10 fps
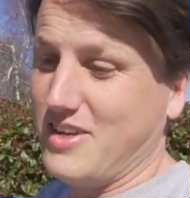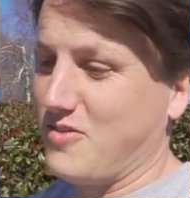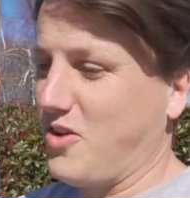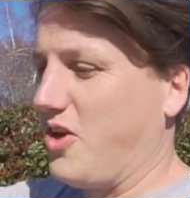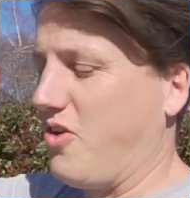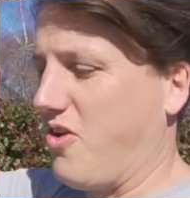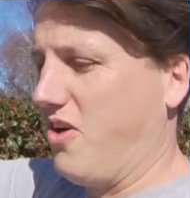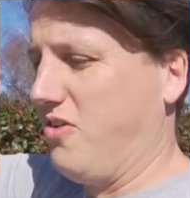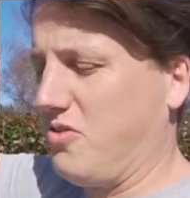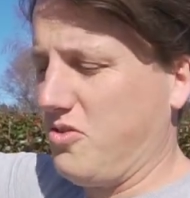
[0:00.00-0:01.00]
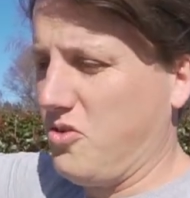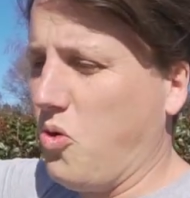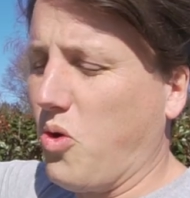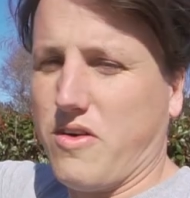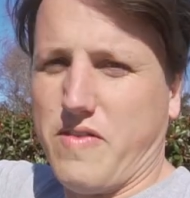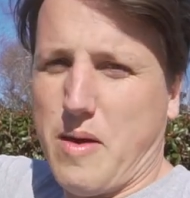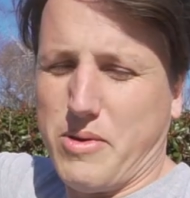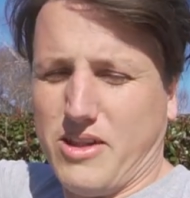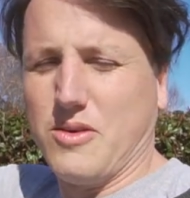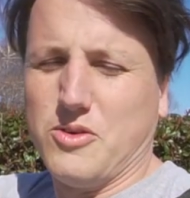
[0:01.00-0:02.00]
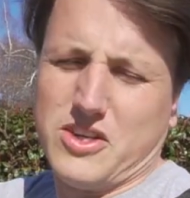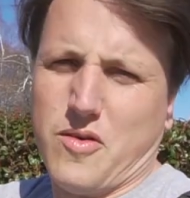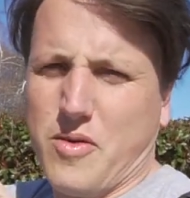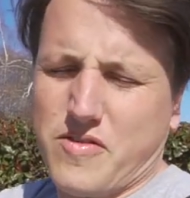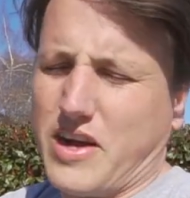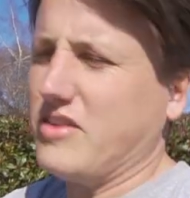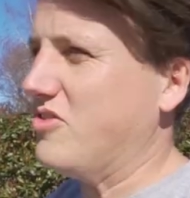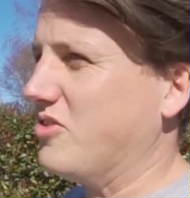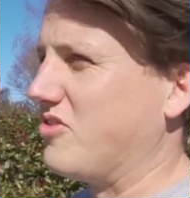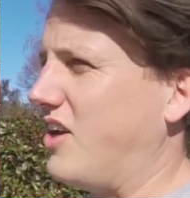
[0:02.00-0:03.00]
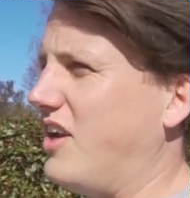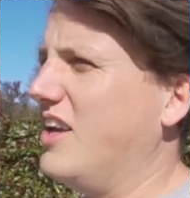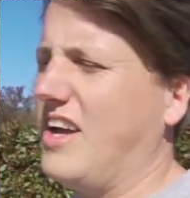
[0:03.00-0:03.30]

you've got your own quarter of that building, whichever bit faces your site.